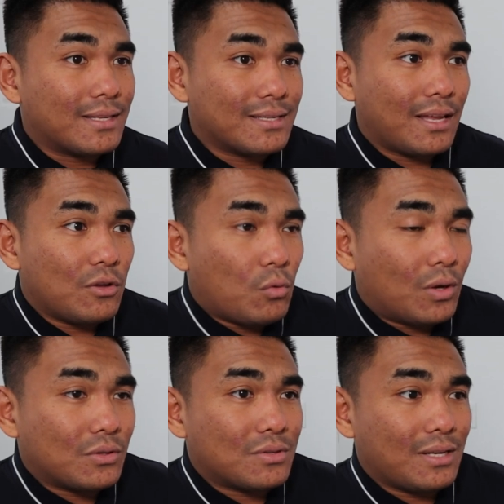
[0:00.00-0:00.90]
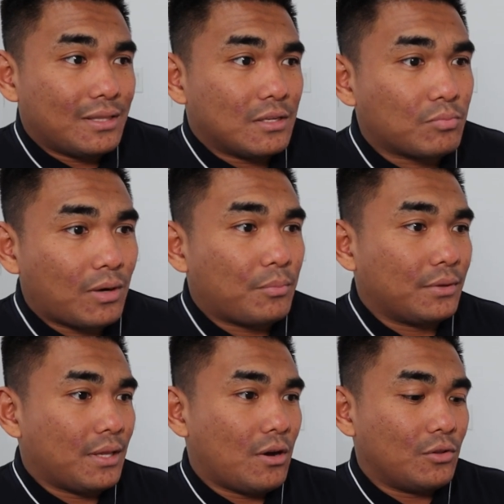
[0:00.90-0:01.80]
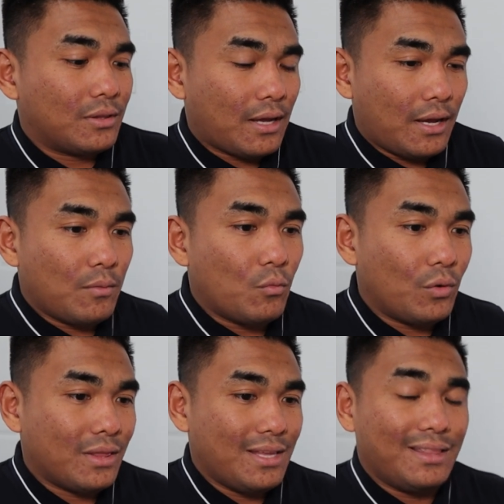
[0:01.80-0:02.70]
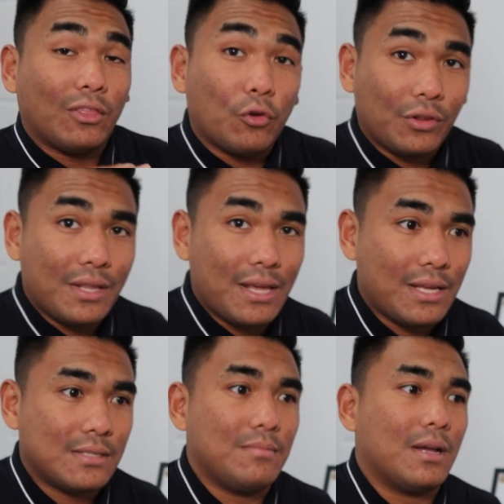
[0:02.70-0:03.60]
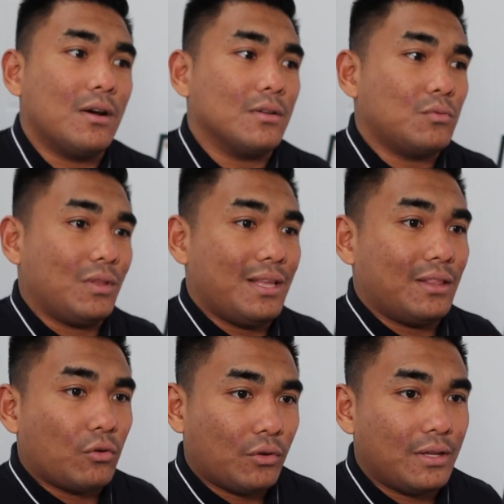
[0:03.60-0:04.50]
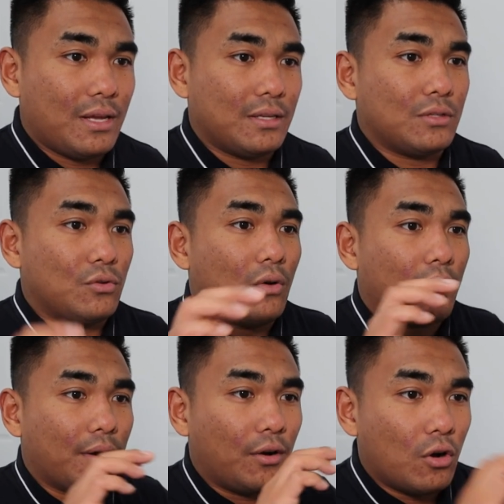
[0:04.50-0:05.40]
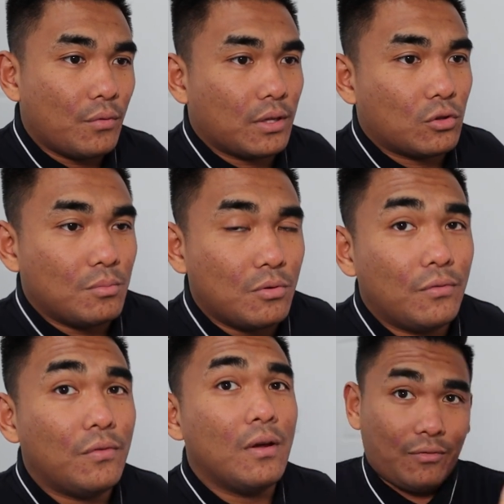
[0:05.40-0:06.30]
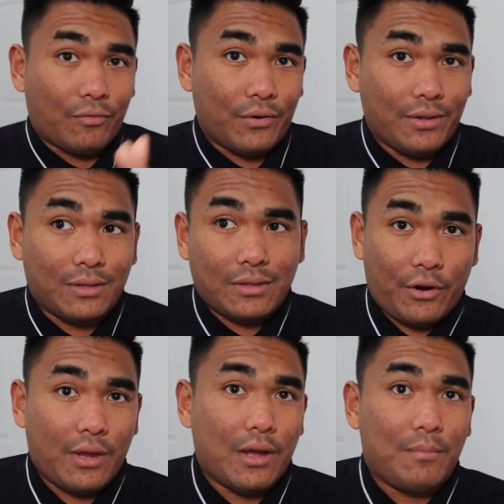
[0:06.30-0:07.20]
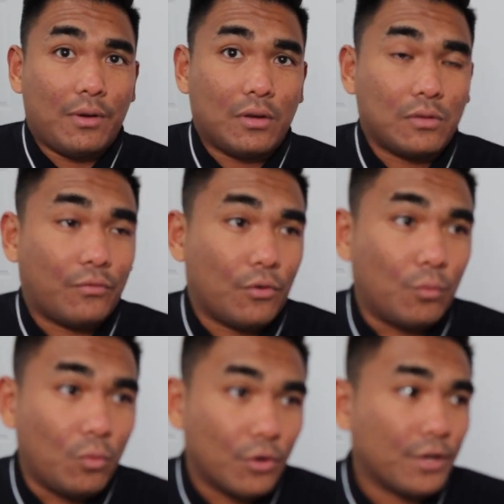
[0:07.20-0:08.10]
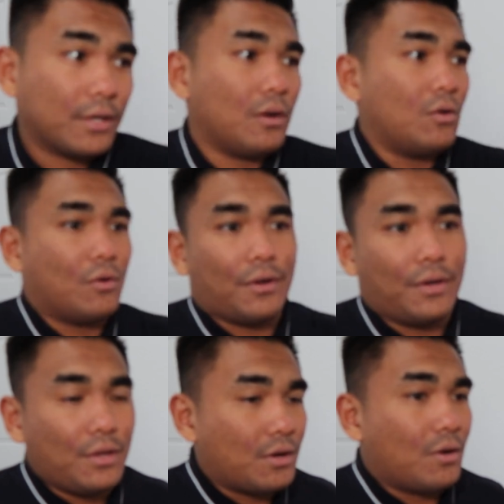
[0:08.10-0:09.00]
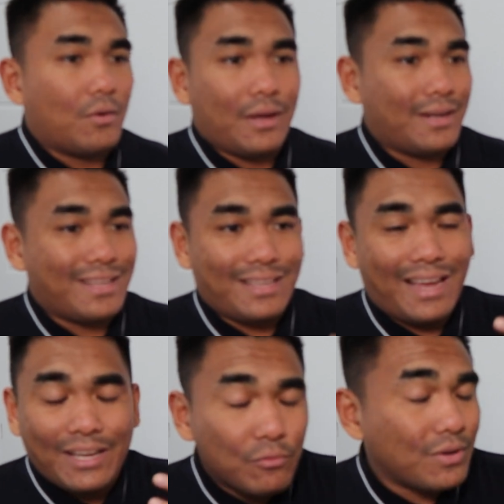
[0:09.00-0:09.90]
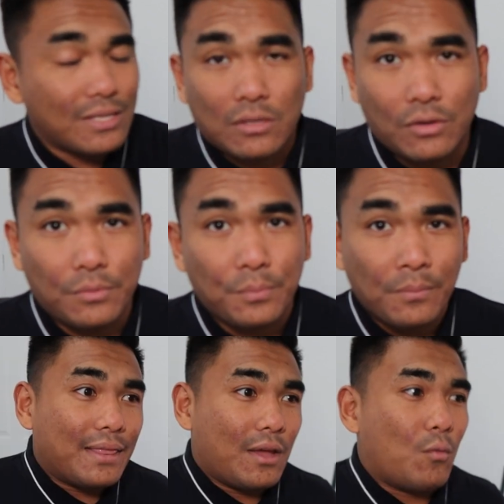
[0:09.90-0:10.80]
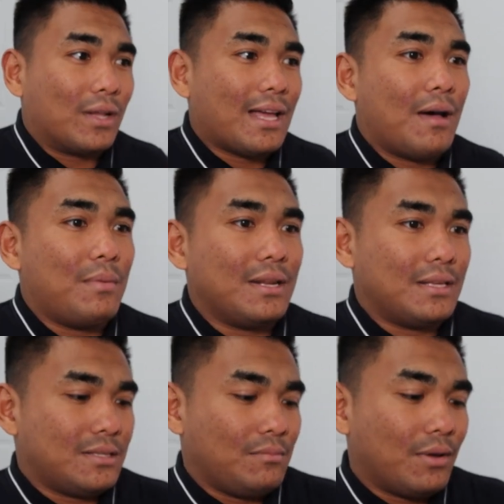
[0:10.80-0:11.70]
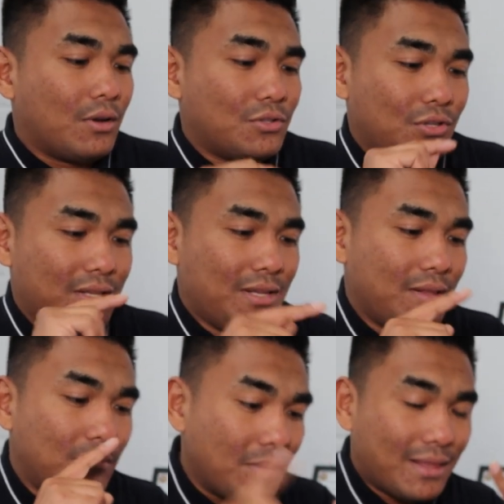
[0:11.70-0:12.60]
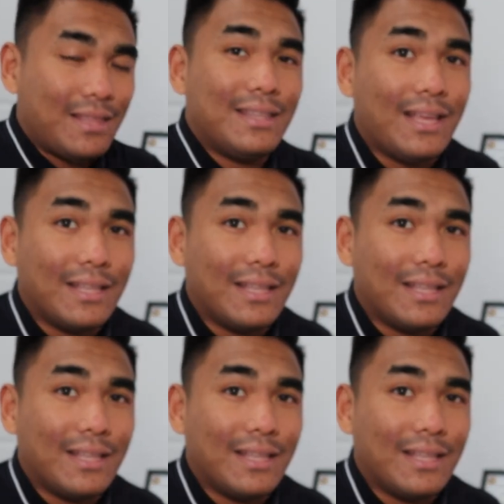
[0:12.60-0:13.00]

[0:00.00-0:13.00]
Let's say you want to sell this property on time within thirty days, because within thirty days you are going to move different area because of your work or, you know, any any reason. And then what happened is, because because you didn't meet the